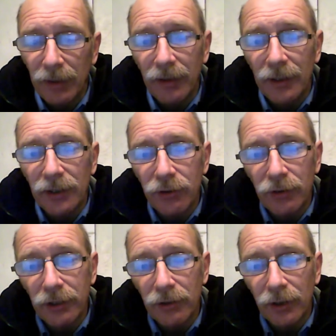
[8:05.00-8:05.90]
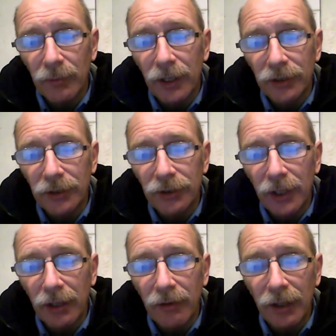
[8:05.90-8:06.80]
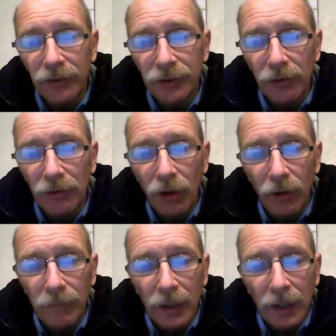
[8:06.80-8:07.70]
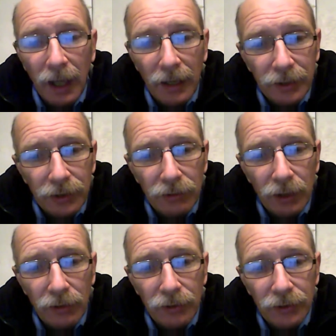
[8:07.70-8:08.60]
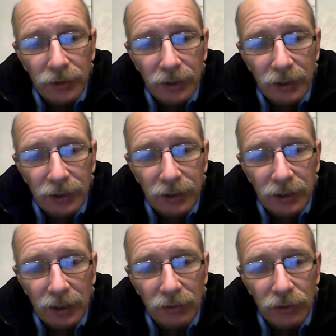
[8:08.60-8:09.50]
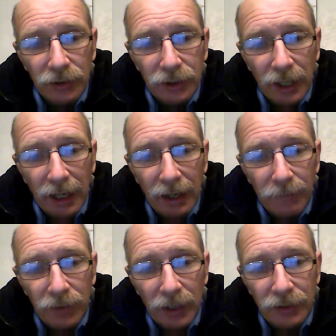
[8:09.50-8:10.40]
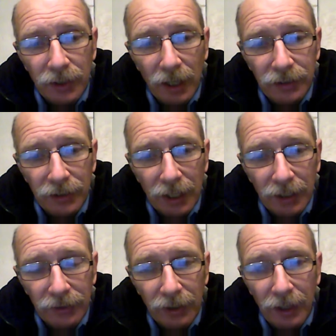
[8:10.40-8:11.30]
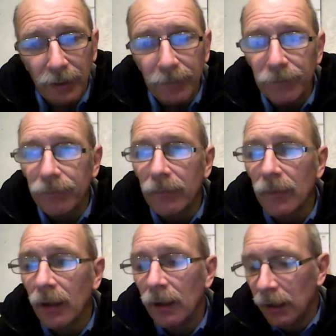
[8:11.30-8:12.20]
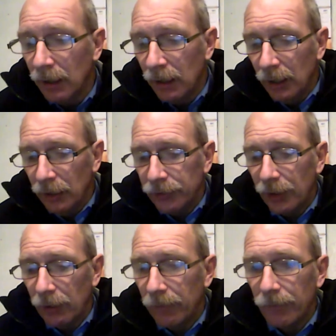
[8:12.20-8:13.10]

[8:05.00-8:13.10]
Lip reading: that this tree trunk managed to stay around so long? And did you notice that this, to give you a scale, is an ice axe there? So